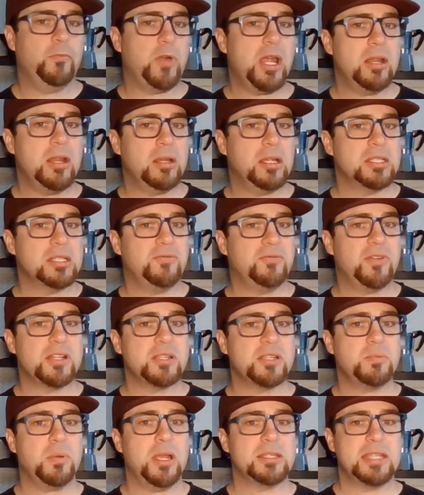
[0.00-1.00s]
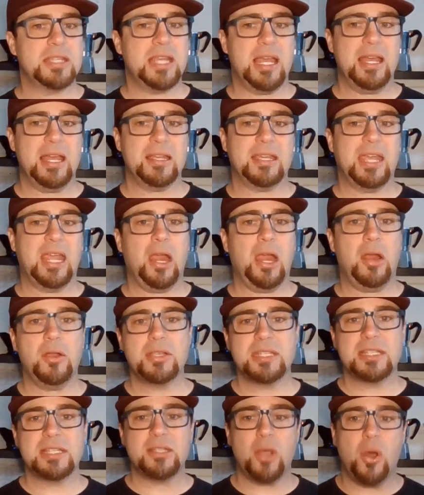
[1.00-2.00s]
right? Because a French press
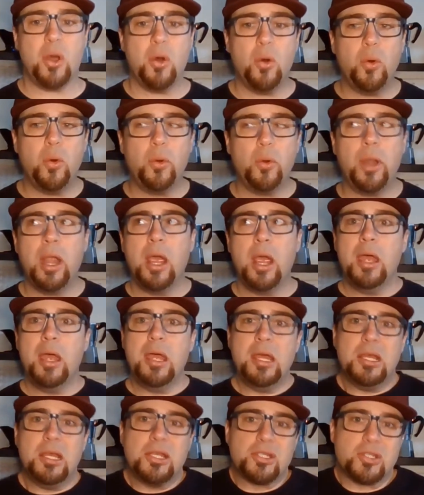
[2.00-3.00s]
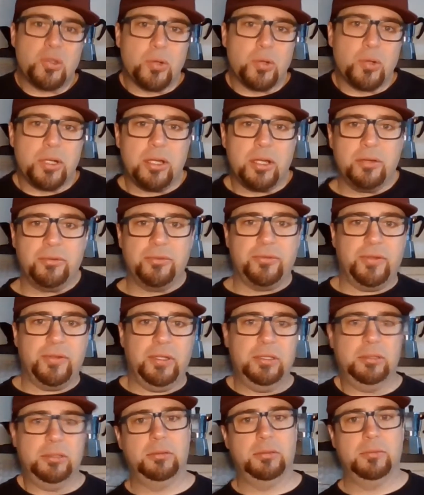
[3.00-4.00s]
carries its own sort of
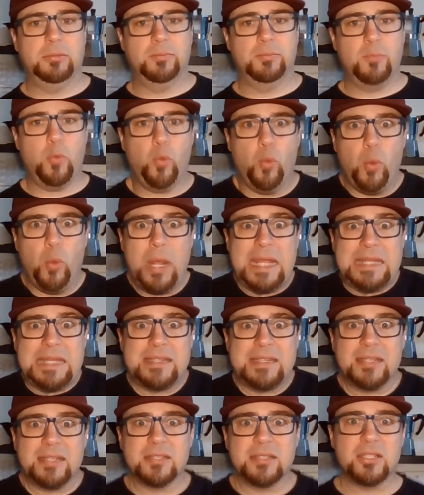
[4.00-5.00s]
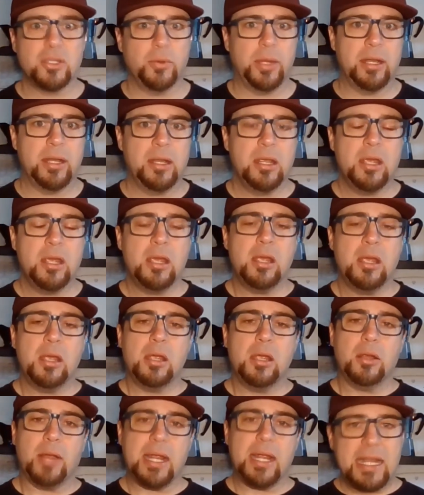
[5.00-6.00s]
weight to it.
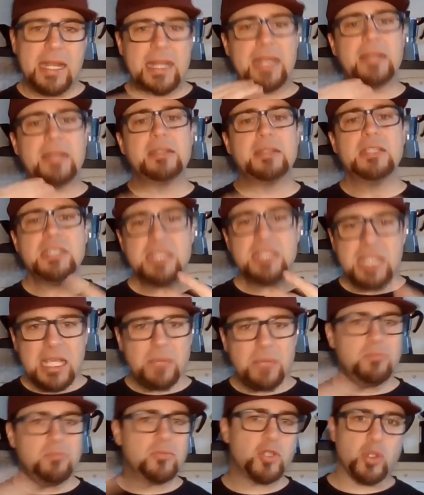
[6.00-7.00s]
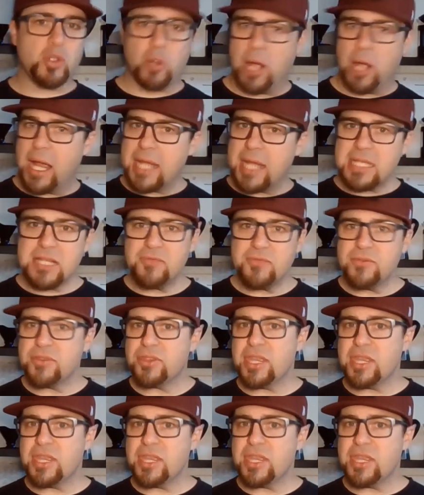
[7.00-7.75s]
Right? And then just keep trying different